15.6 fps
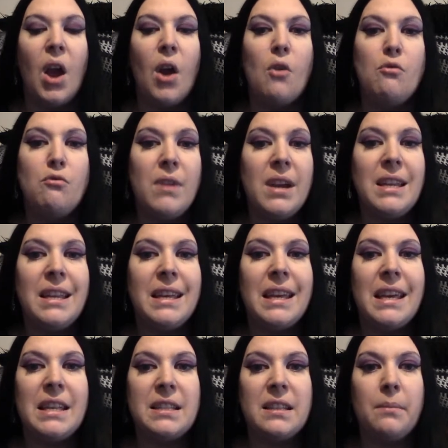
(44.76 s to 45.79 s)
Reading
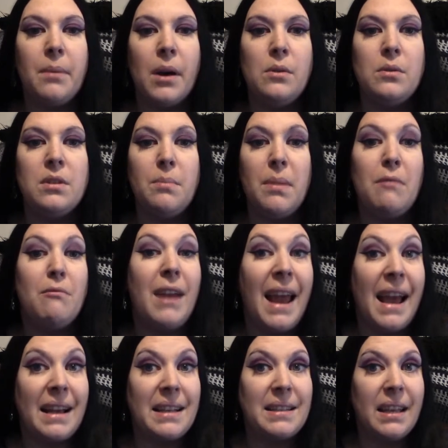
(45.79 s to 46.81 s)
is supposed to be
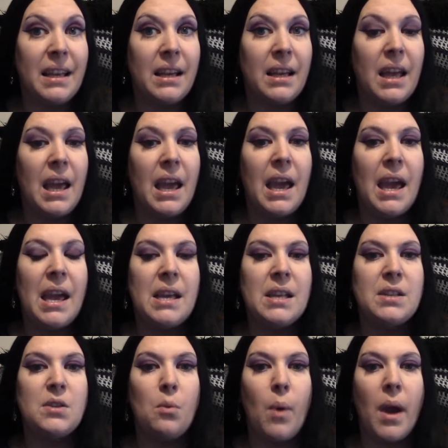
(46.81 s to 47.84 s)
relaxing.
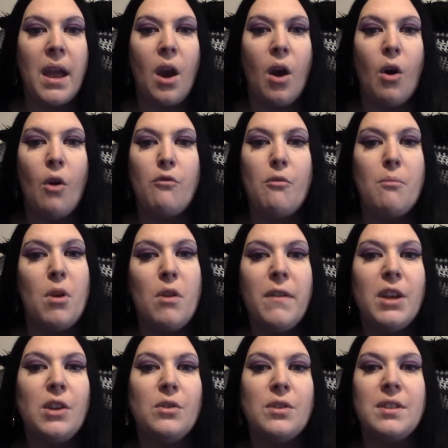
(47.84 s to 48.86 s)
It's a way of
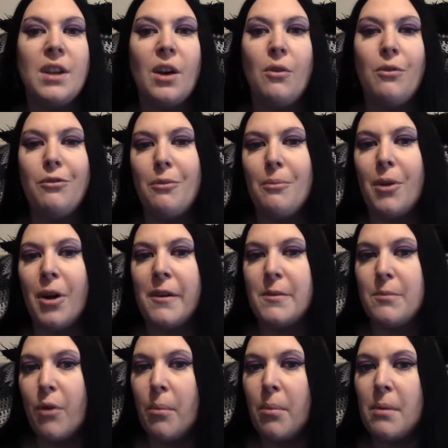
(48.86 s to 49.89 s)
removing yourself from life's
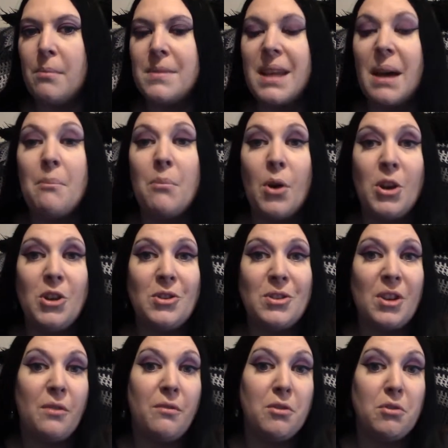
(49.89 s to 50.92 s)
problems and putting
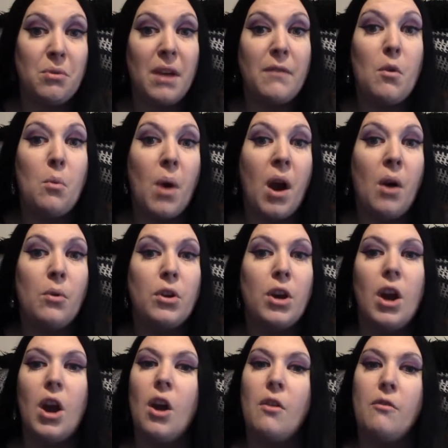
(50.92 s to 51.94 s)
yourself into another world
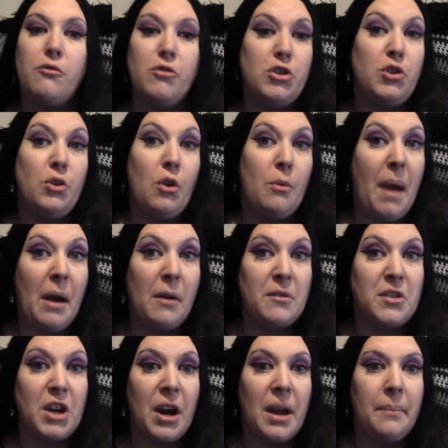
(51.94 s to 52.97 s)
for a short amount of
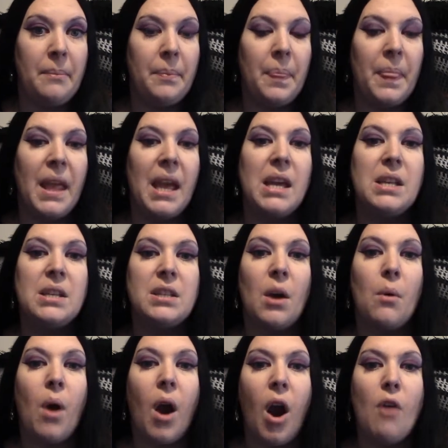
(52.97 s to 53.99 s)
time.
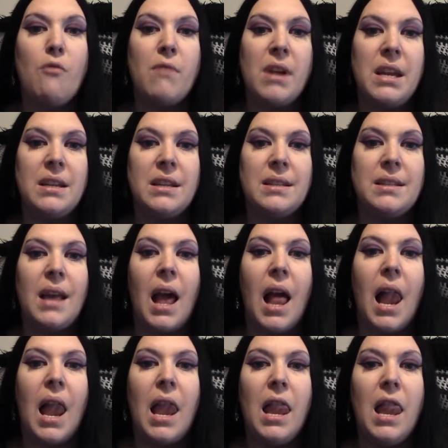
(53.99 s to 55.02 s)
So our readers
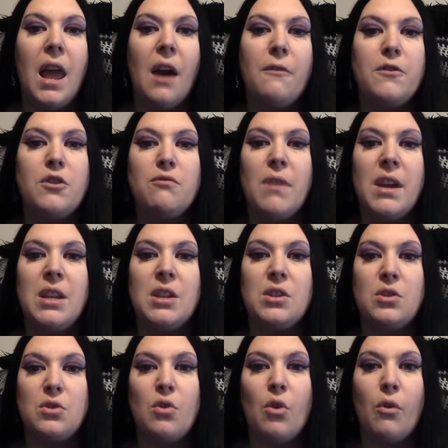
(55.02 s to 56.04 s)
love to read a
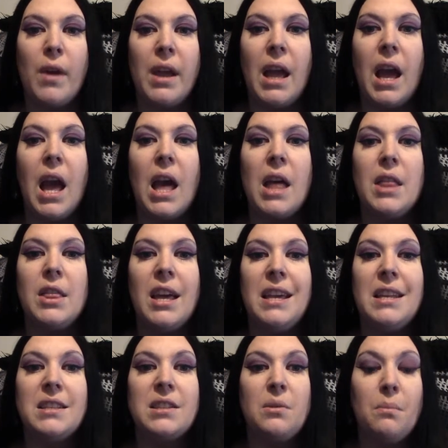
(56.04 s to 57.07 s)
story that
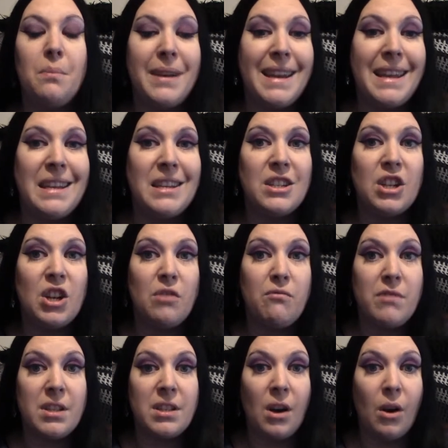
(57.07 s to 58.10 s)
is complete and
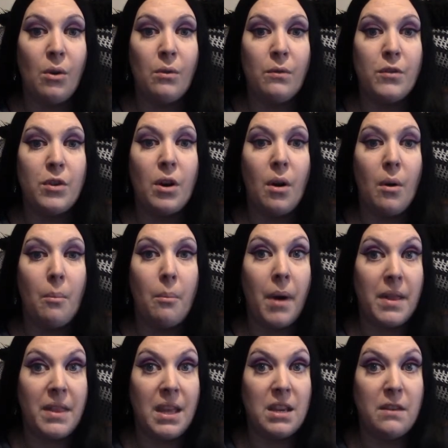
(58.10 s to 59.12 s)
resolved by
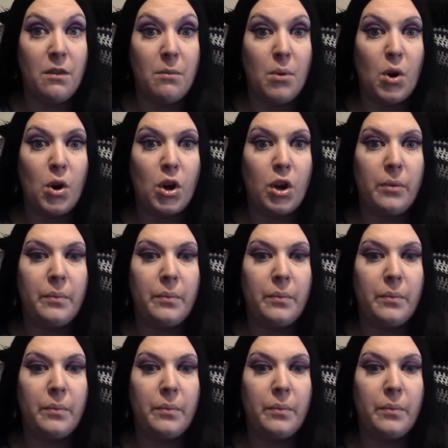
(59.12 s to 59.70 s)
the end of the book.